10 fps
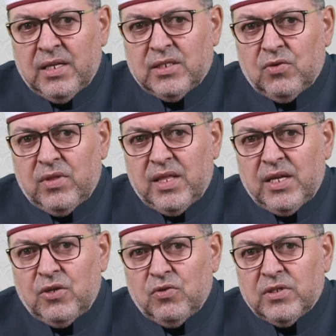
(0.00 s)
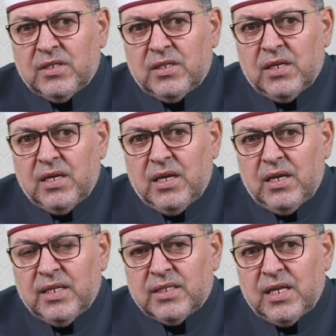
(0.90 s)
So they used,
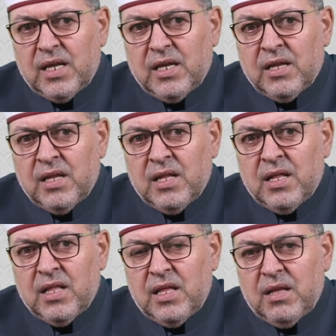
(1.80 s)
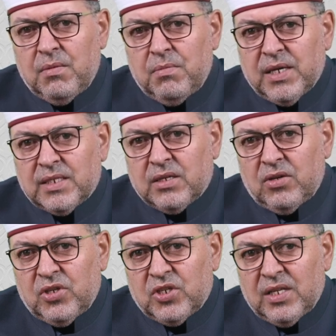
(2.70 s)
let's say, mixed
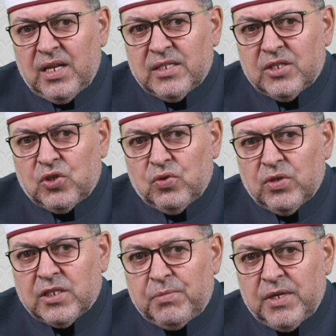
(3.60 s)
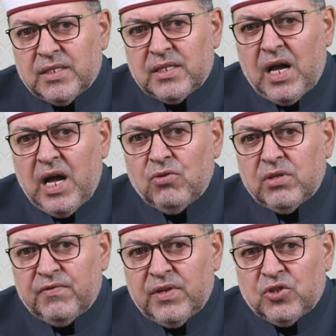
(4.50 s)
conditionals to express how
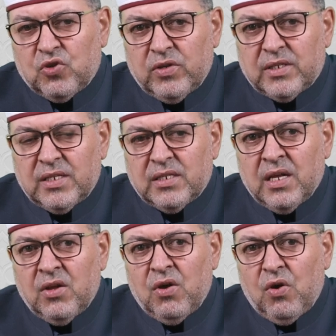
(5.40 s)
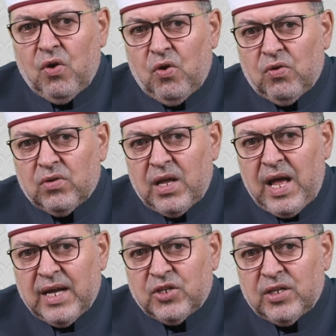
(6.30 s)
different choices or
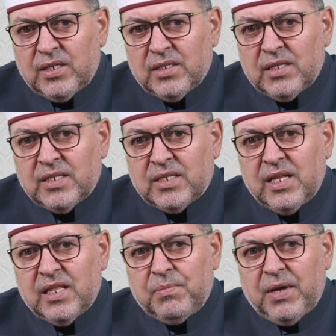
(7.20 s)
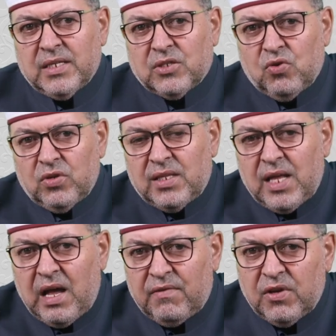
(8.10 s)
actions, let's say, in the past could
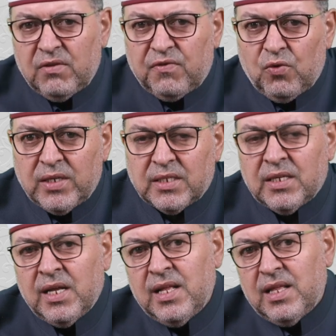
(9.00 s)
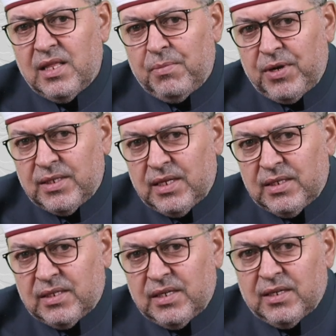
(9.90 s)
have influenced the
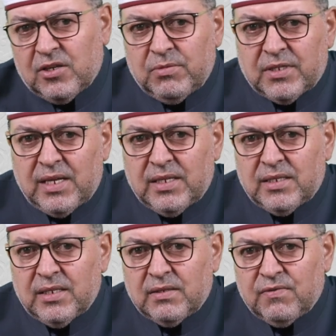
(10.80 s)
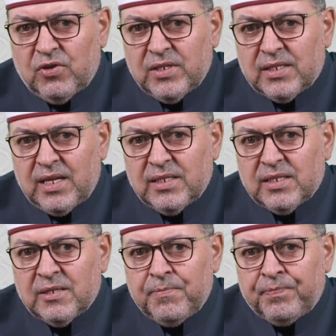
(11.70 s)
present circumstances. For instance,